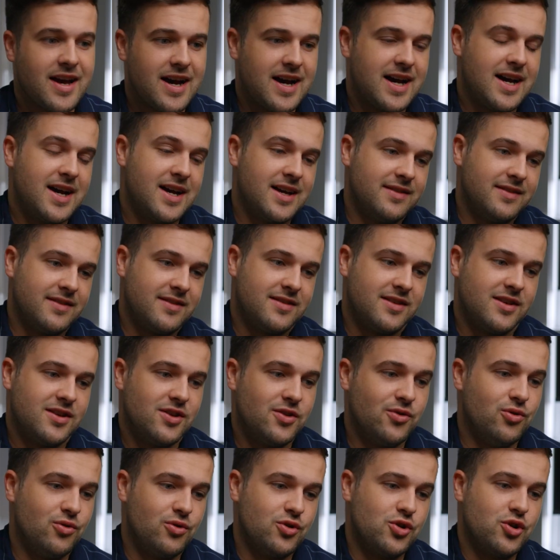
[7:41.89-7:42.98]
and you
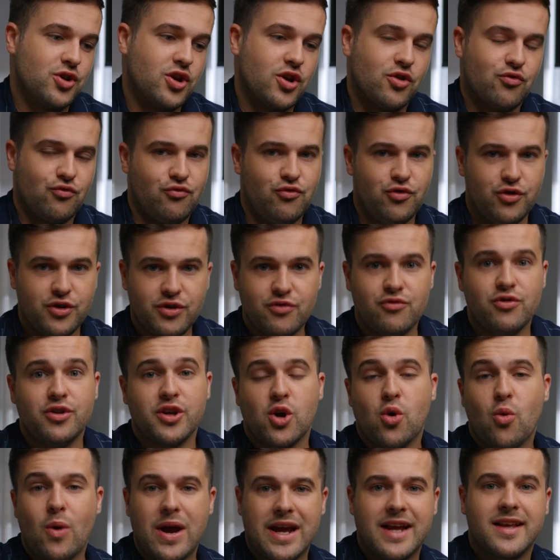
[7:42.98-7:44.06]
know, you can really
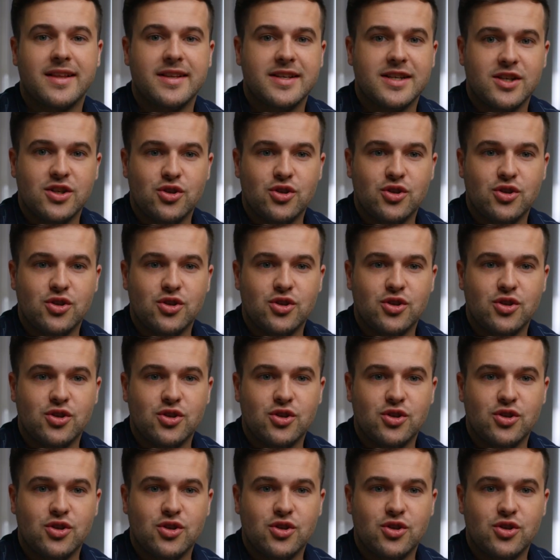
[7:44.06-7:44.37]
quickly